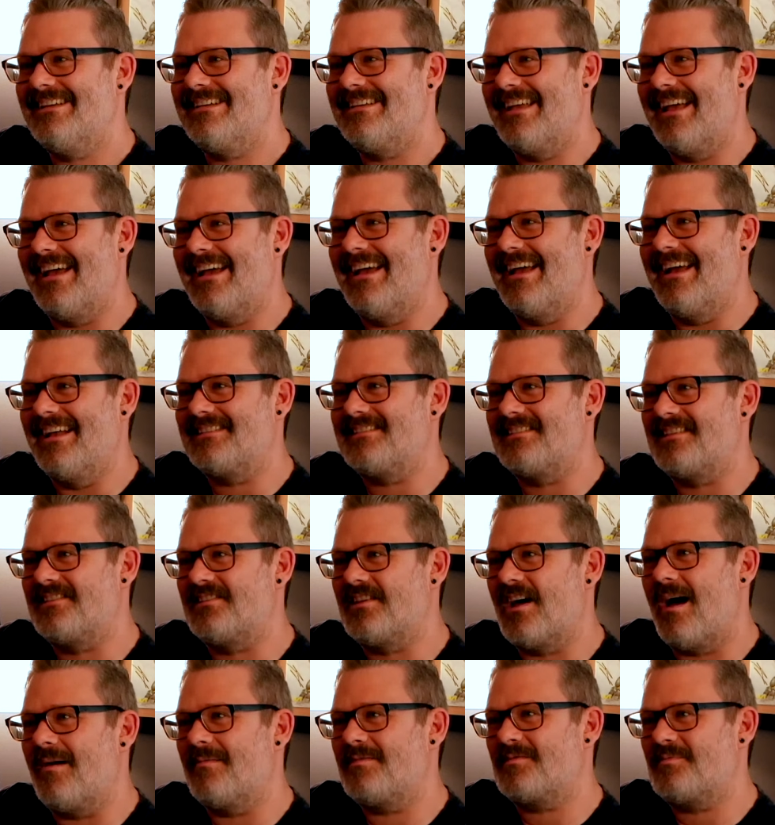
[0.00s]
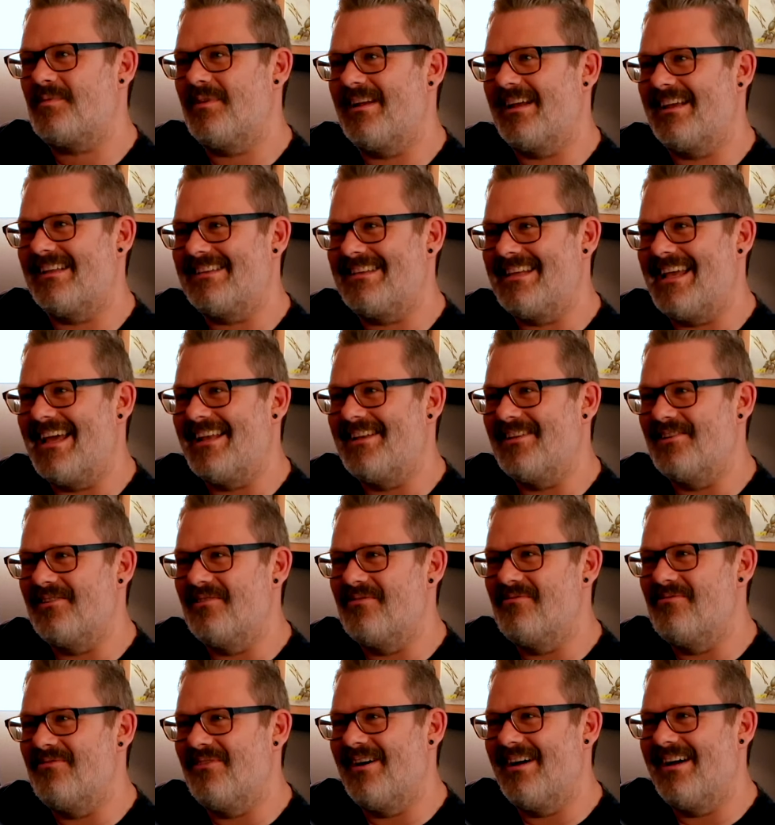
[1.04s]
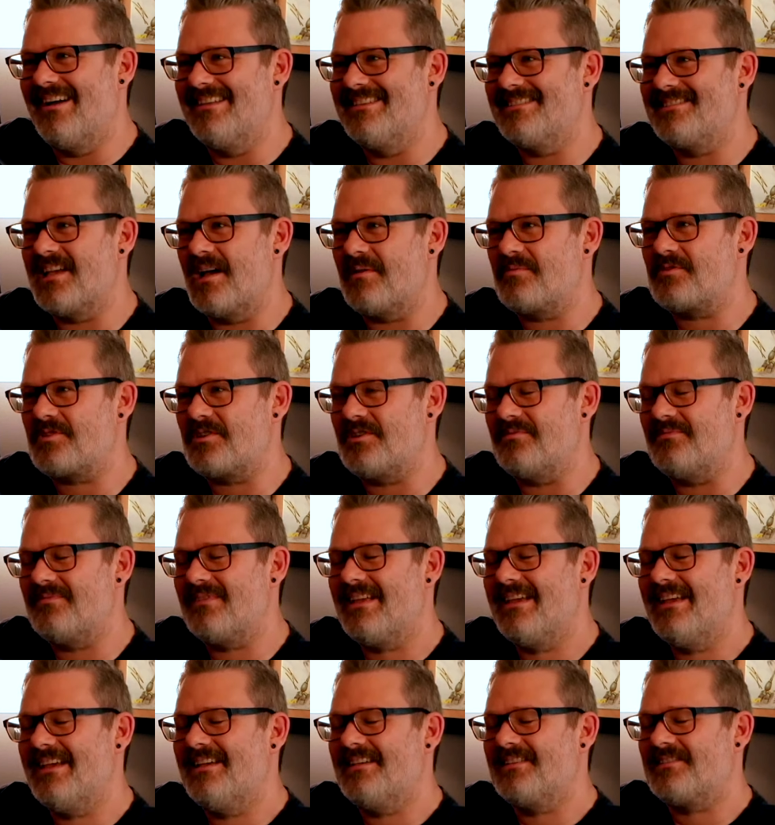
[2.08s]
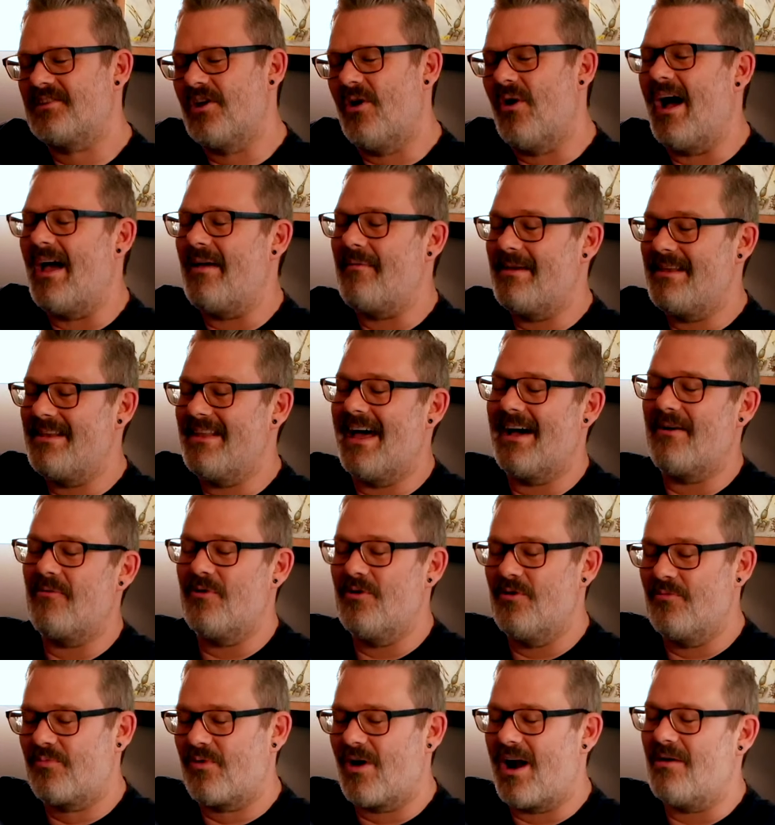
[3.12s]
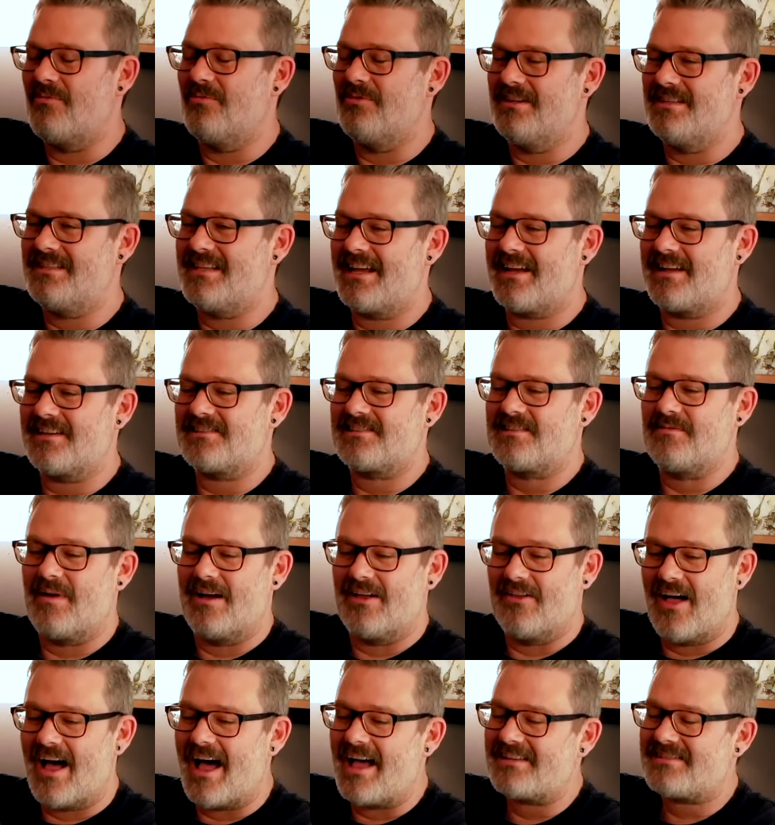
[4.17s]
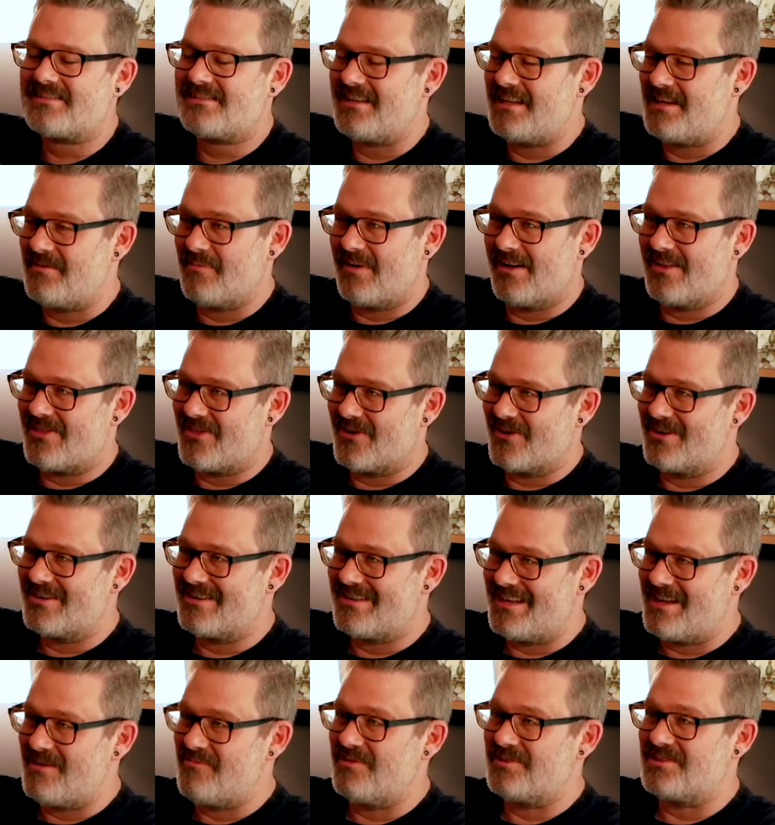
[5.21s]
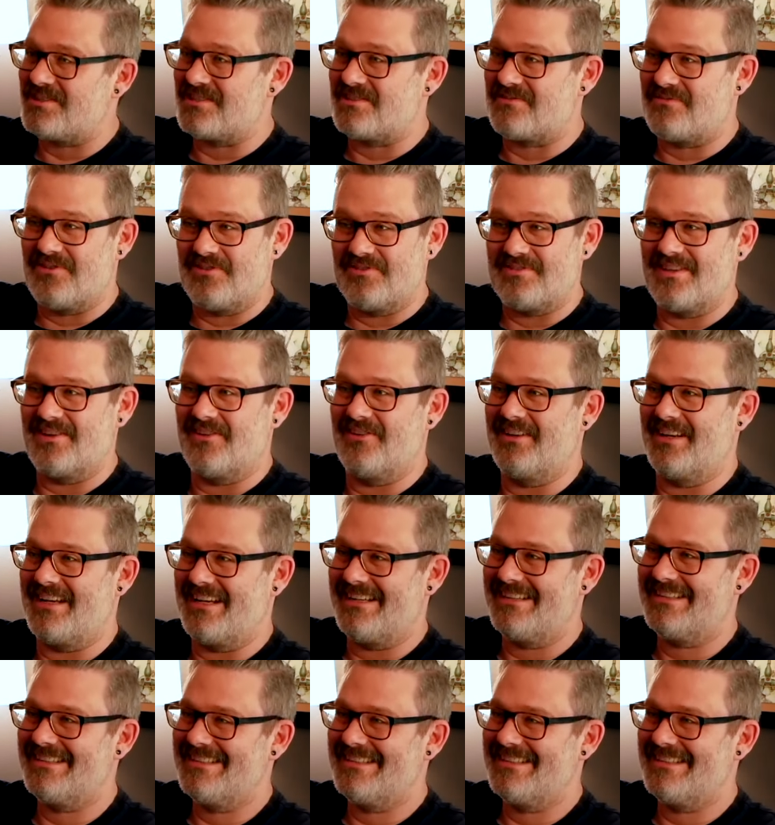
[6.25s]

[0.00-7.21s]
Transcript: Yeah, yeah, it's the top spinning at the end of uh, Inception. Yeah. So, I mean, that will probably take us to my last theme, my third theme, which is futility